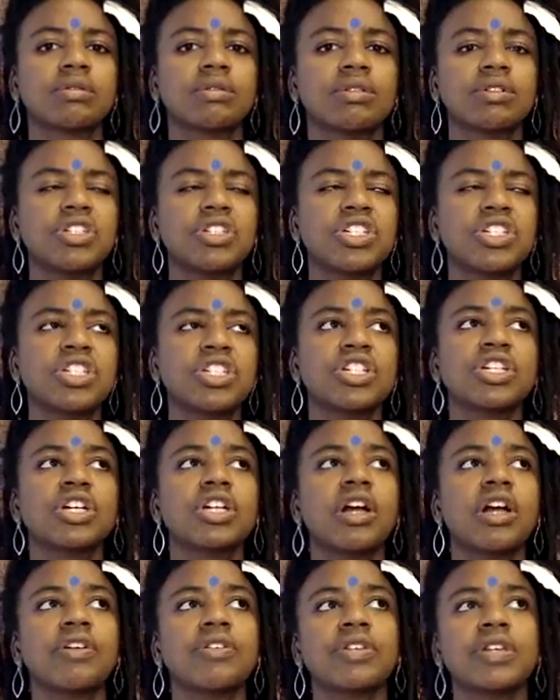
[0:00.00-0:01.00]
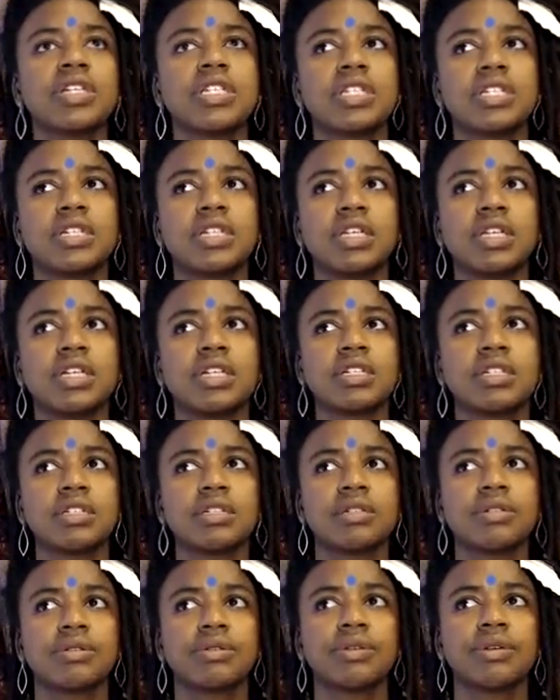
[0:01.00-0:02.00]
I'm just gonna chill out and listen to
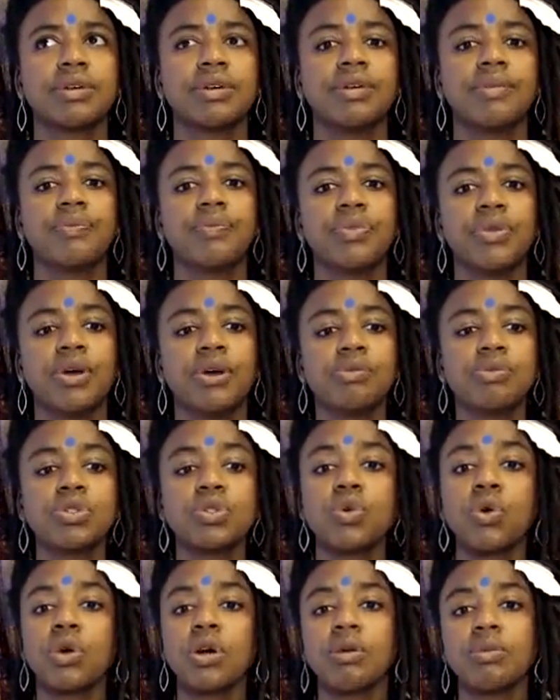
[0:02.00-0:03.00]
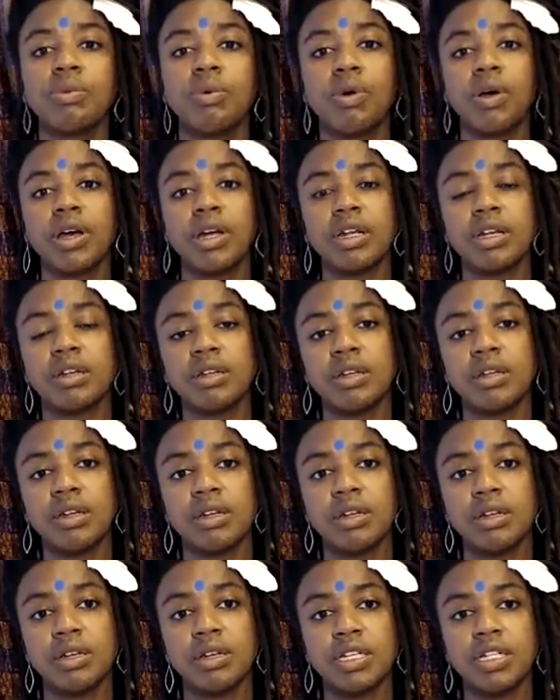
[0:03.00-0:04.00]
this. Absorb what
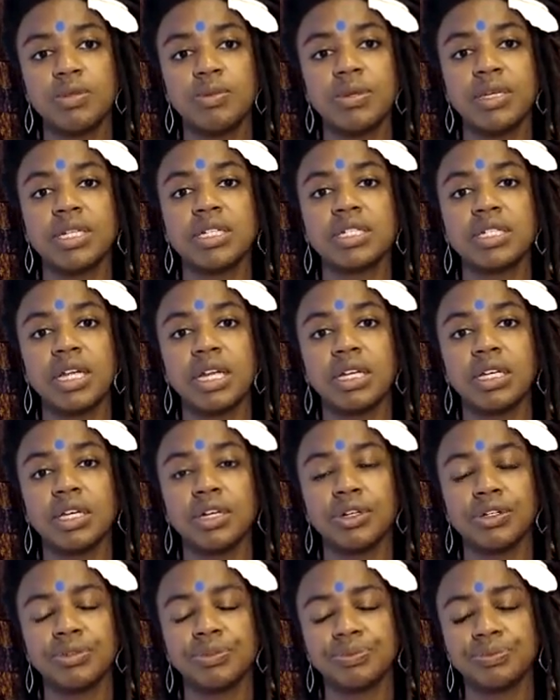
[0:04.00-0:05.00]
is being said here."